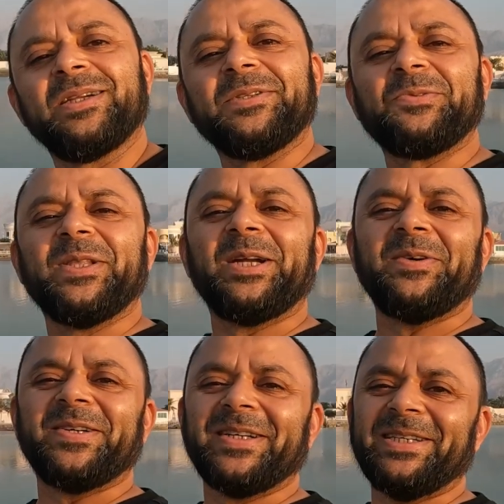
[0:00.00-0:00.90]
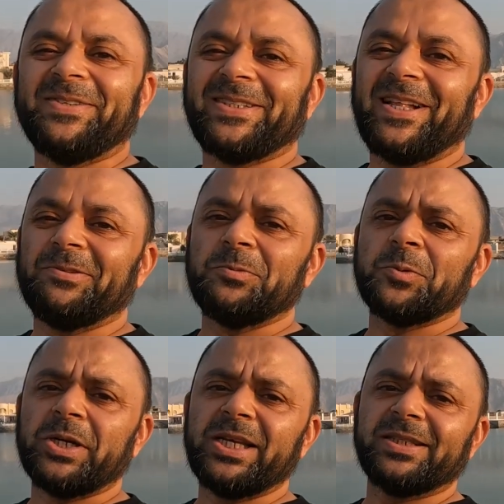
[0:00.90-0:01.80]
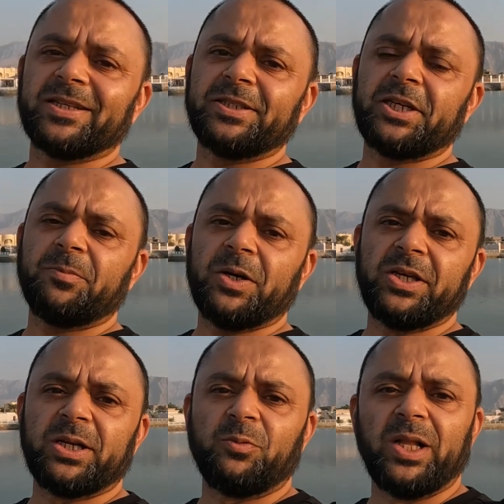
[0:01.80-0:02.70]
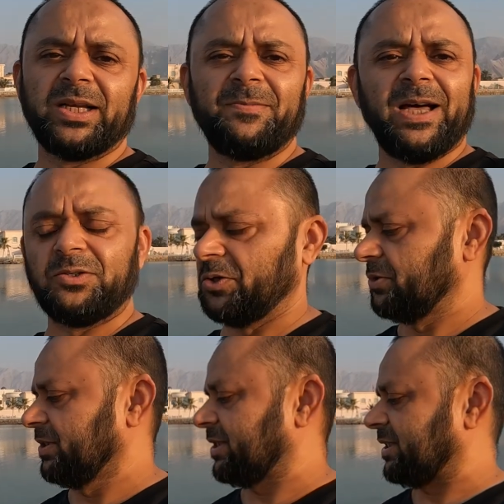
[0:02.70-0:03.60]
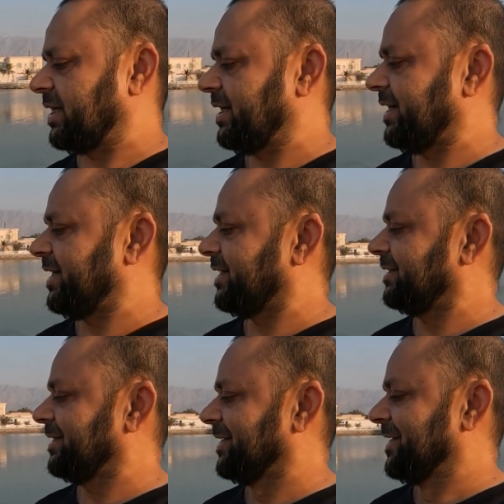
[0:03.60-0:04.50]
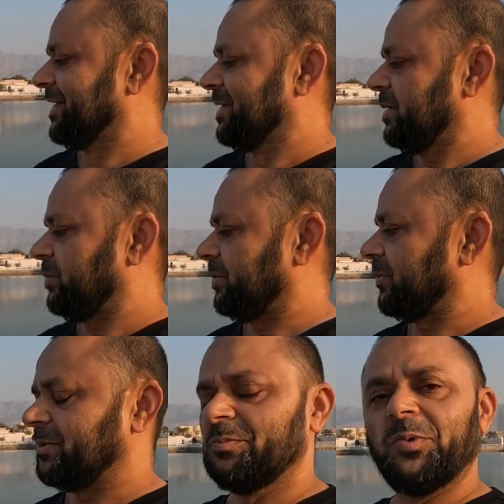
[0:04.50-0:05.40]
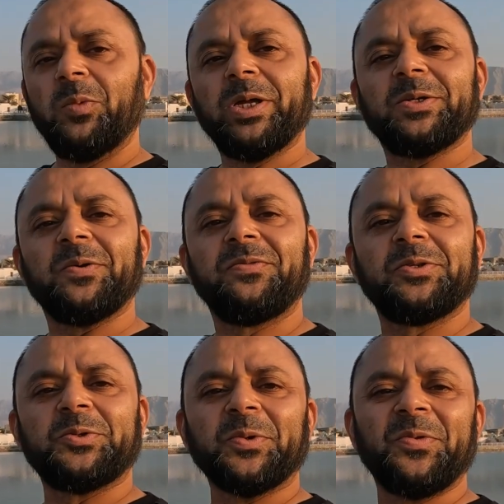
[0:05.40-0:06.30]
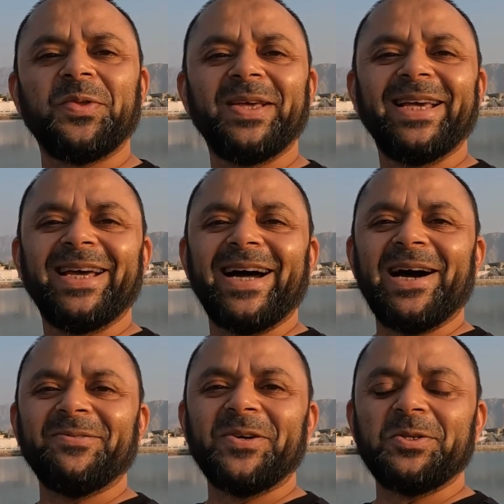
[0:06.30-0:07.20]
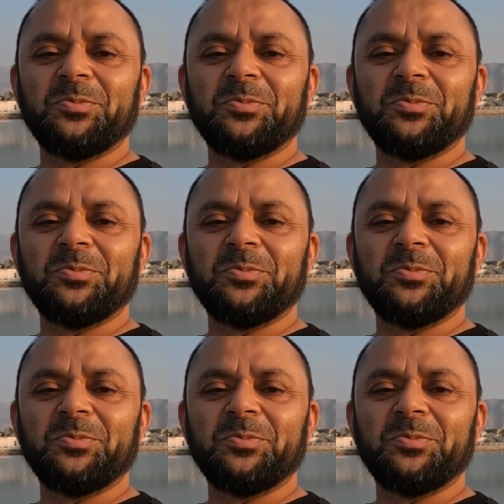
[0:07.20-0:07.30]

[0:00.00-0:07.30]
Bismillahirrahmanirrahim. Assalamualaikum. Greetings. AliShanMao here. Welcome outdoors and people, moment of truth. I'm going